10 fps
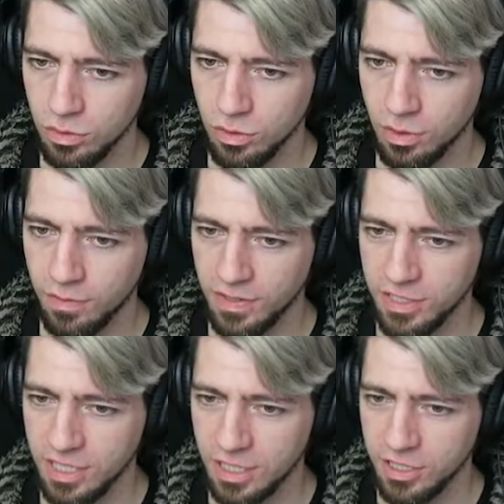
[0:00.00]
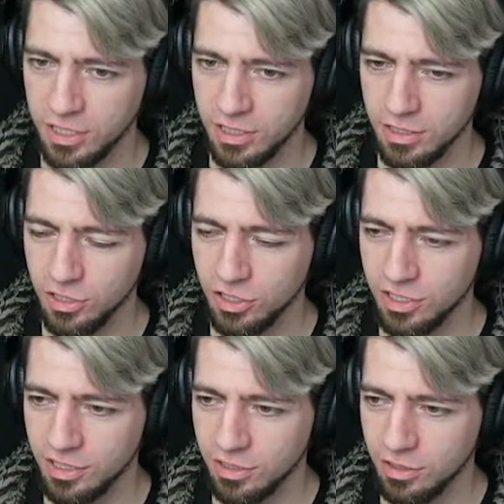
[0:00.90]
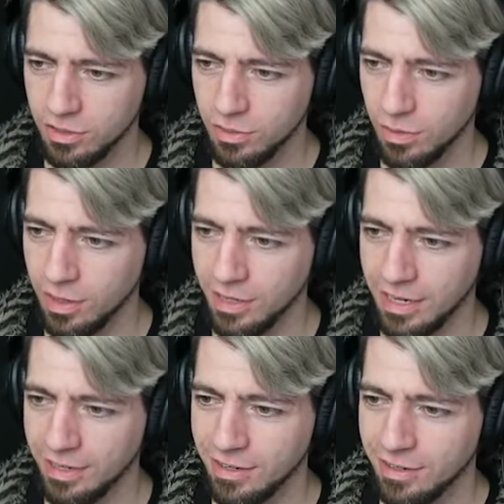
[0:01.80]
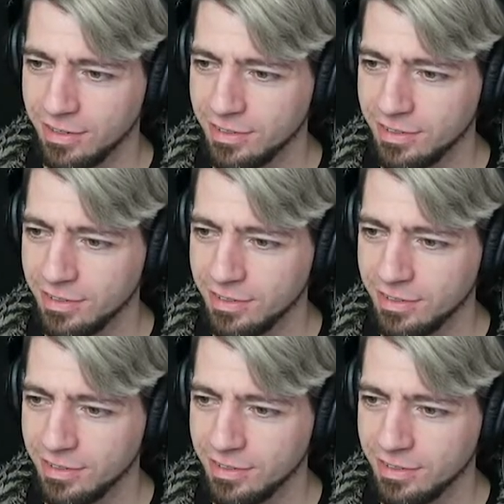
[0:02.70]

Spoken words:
Go on, Vincent. Well done.